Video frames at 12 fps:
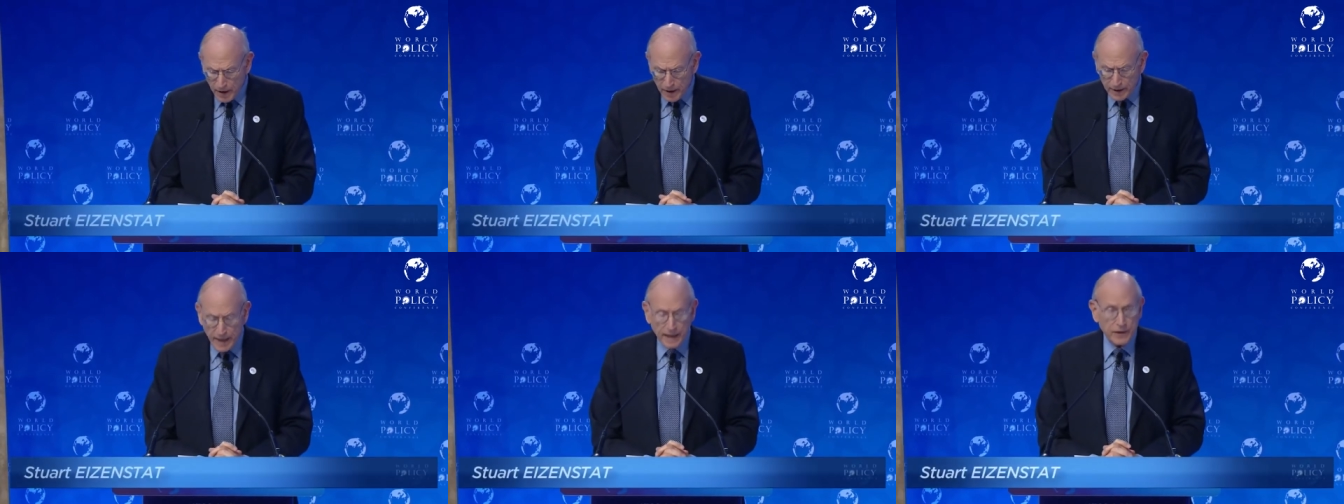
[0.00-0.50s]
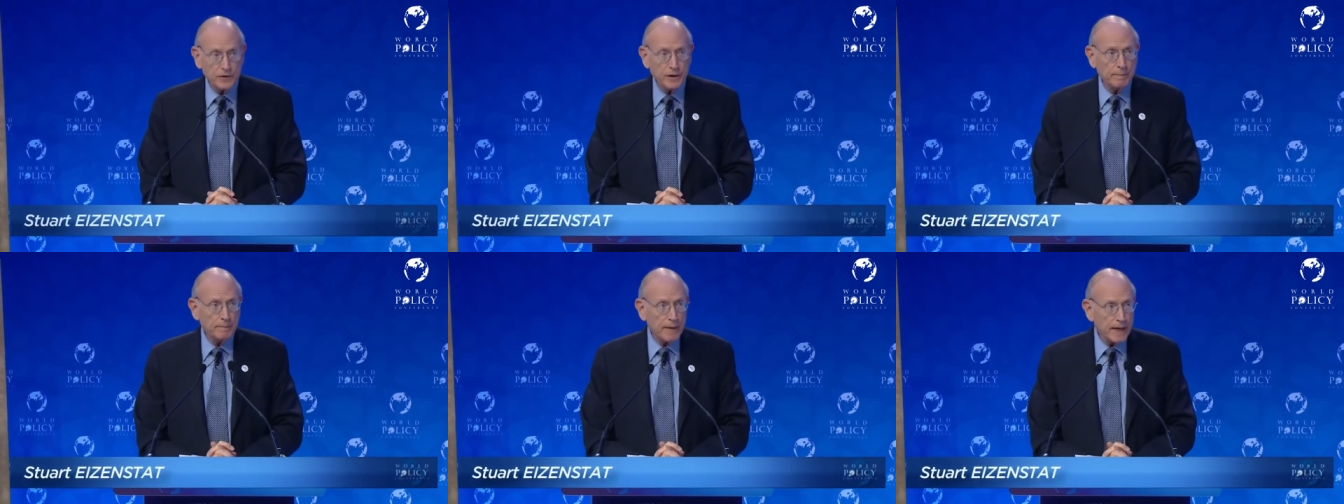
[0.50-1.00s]
That is that
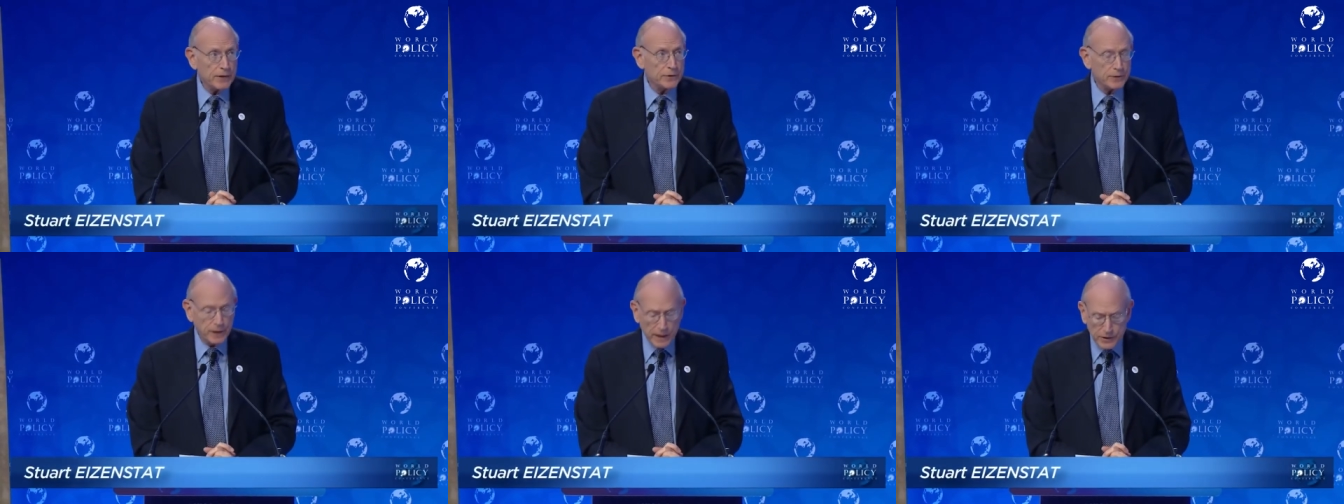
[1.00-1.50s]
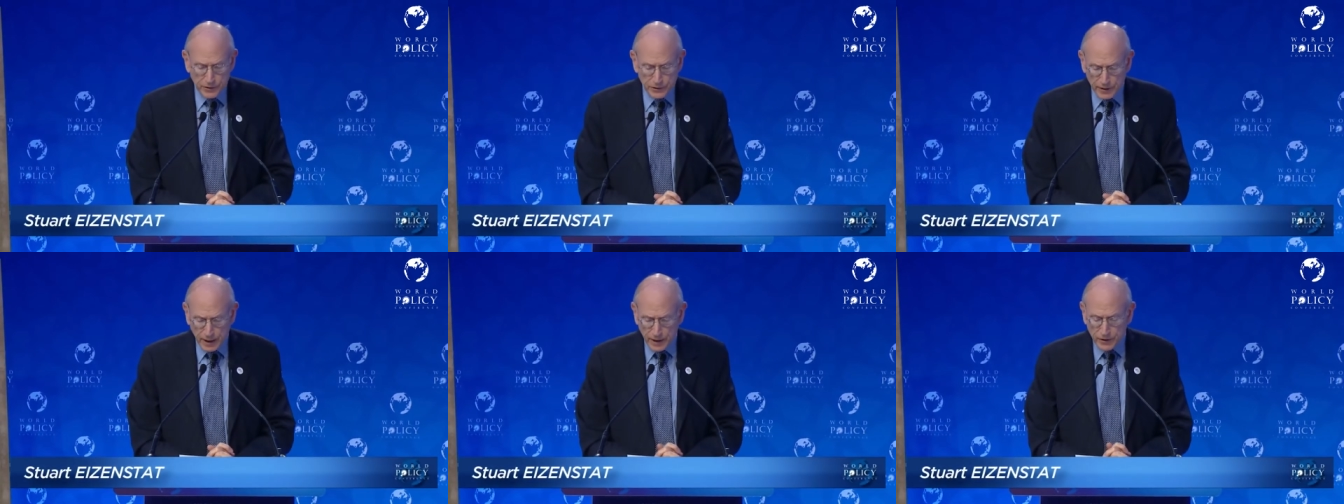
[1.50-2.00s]
major nation
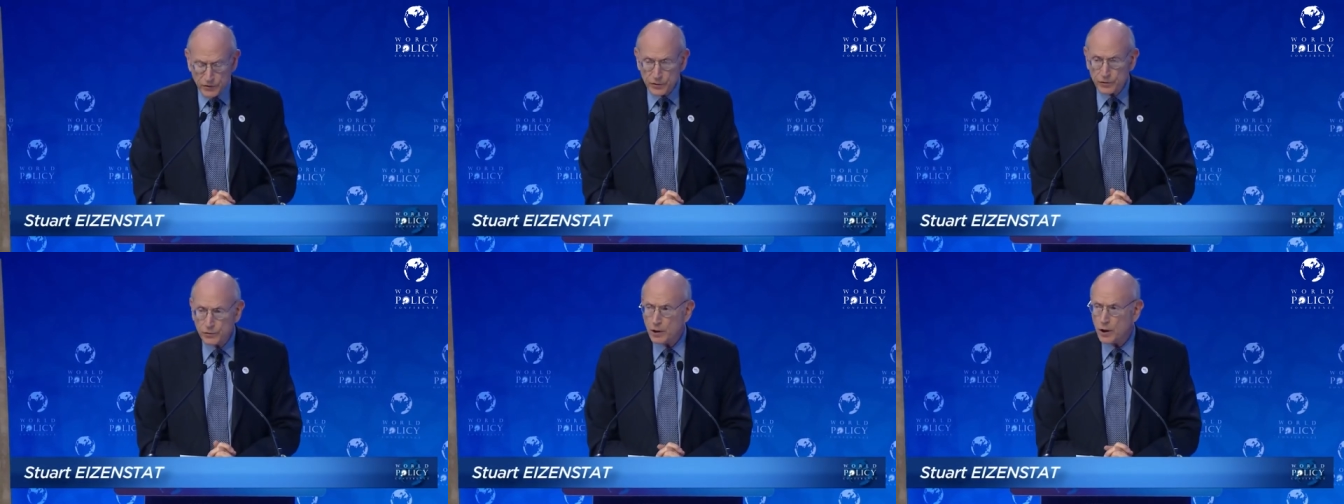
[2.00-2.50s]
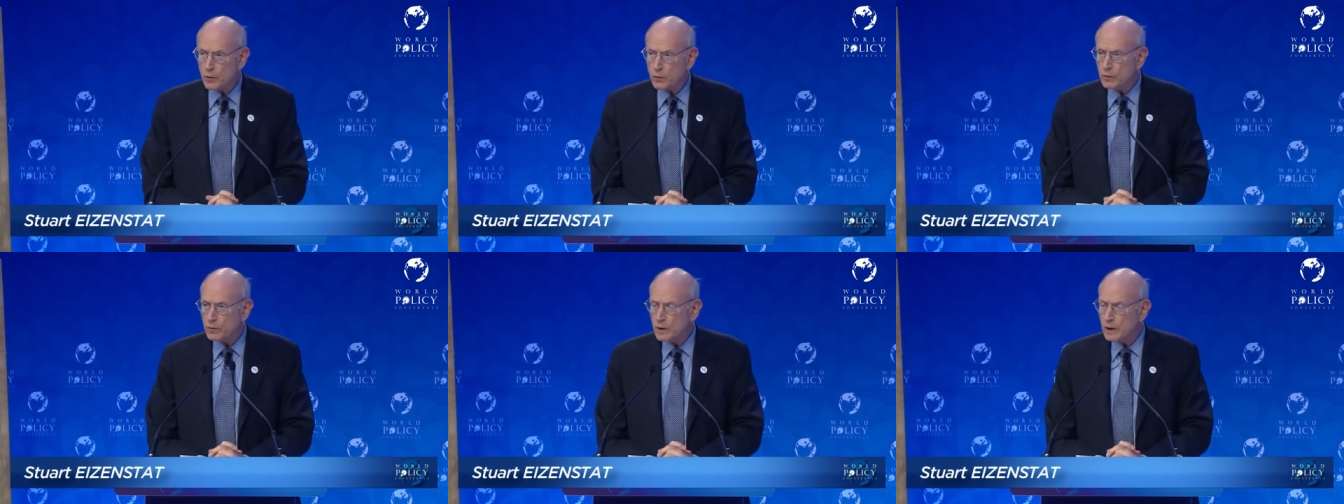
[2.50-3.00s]
states know
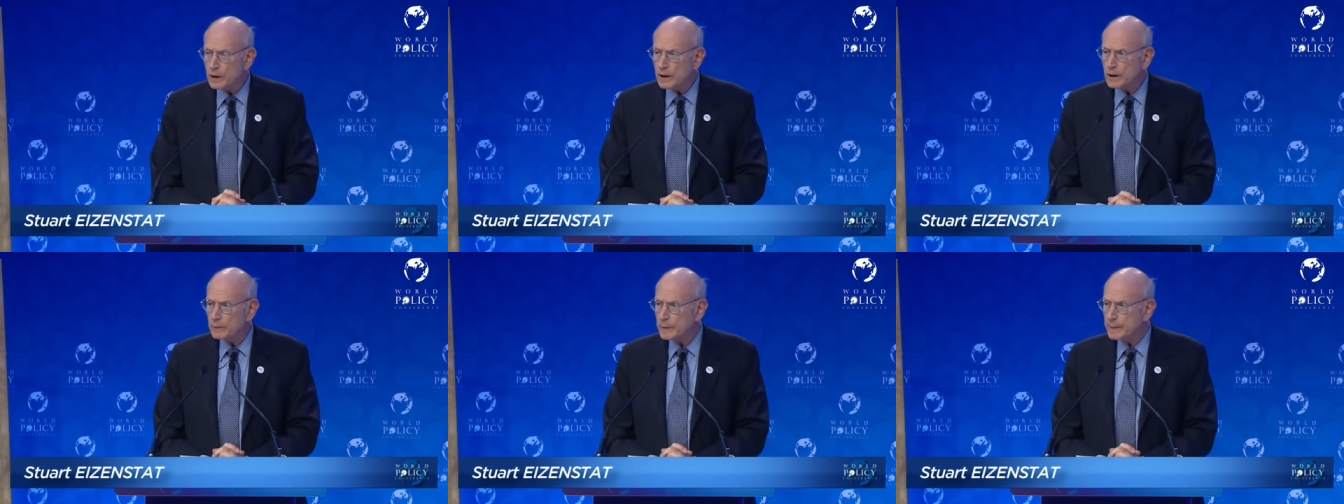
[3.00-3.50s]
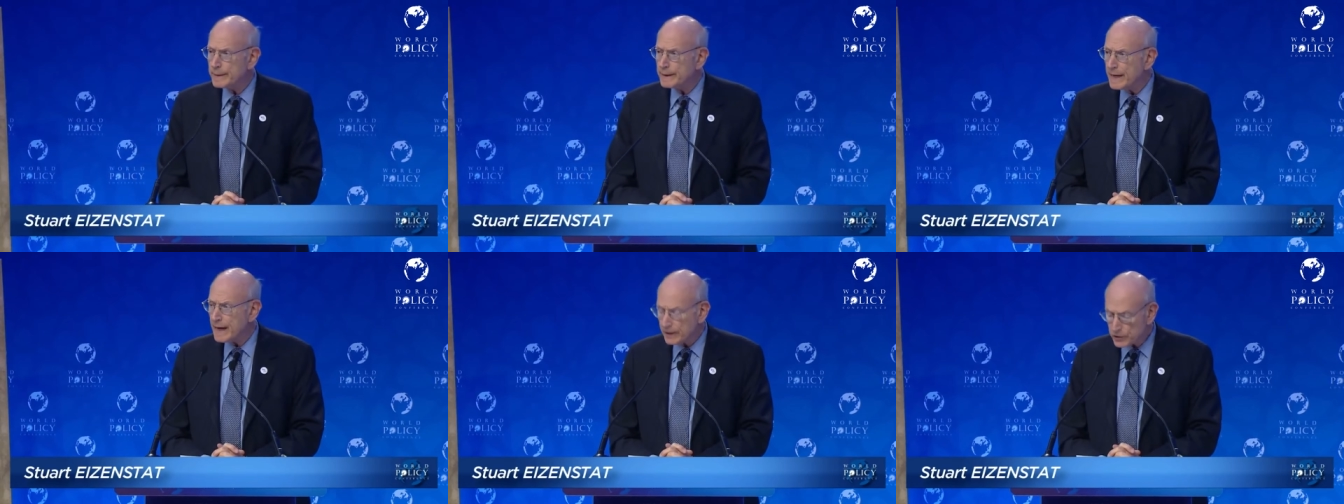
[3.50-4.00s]
it would be
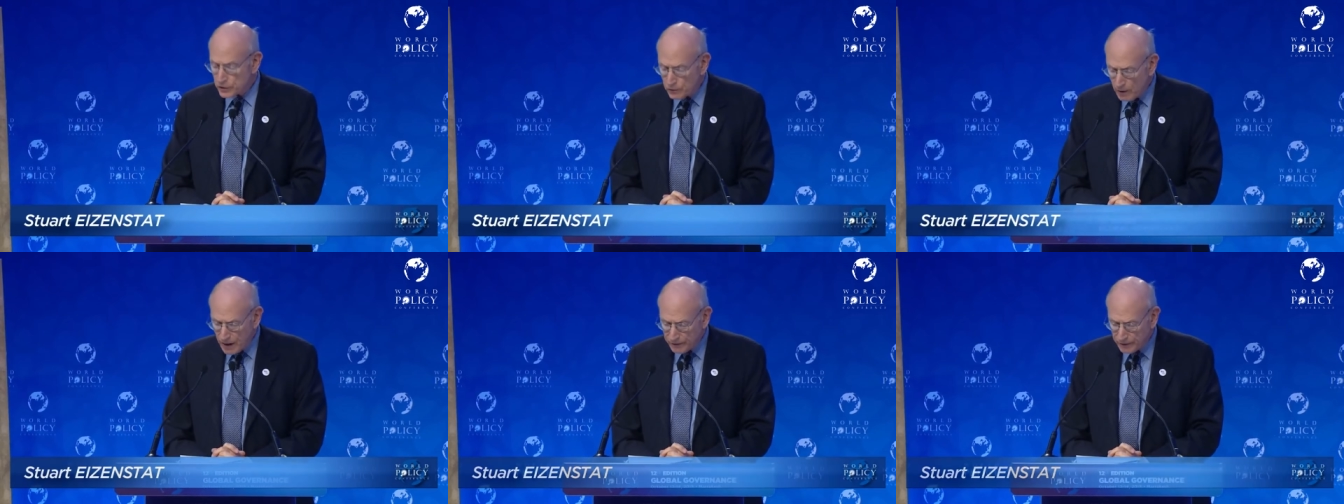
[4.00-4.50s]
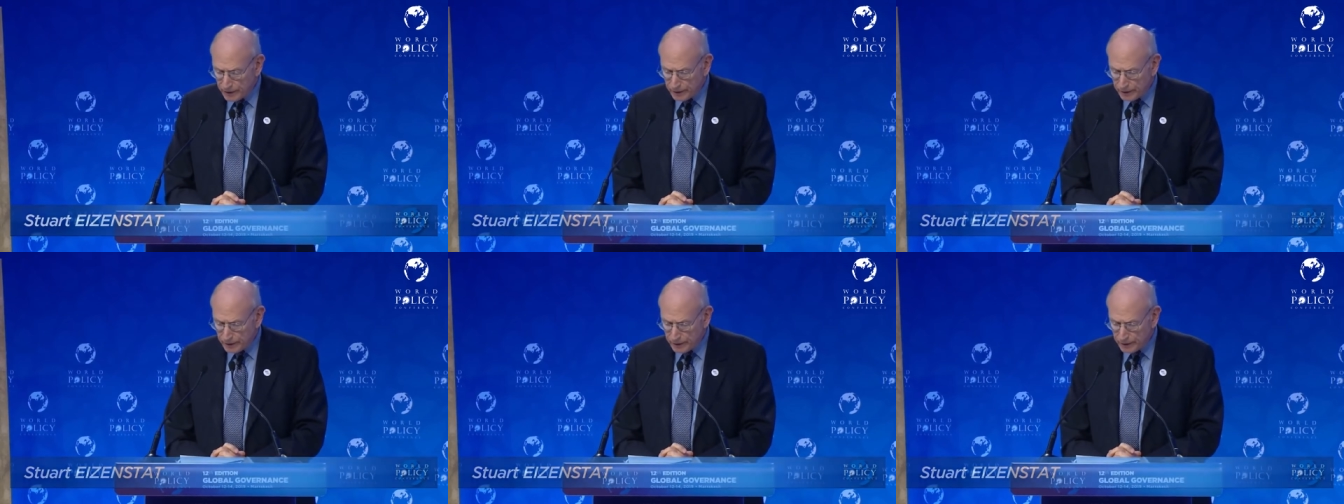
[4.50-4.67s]
catastrophic